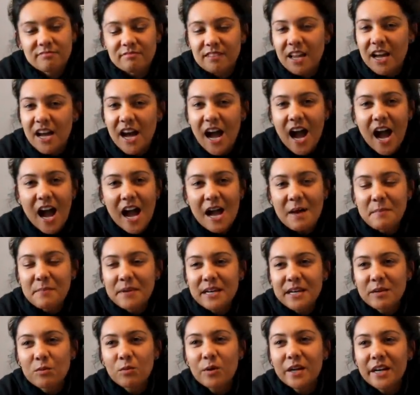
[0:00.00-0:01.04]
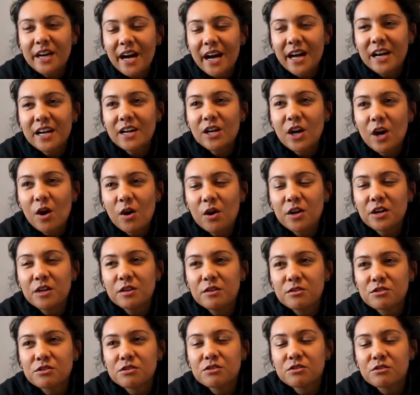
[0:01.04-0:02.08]
Did I not say I that? I mean, we gotta go
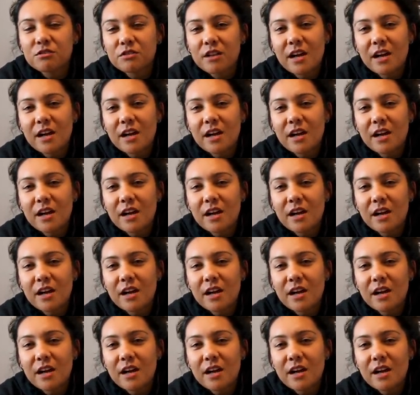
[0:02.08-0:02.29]
huge and do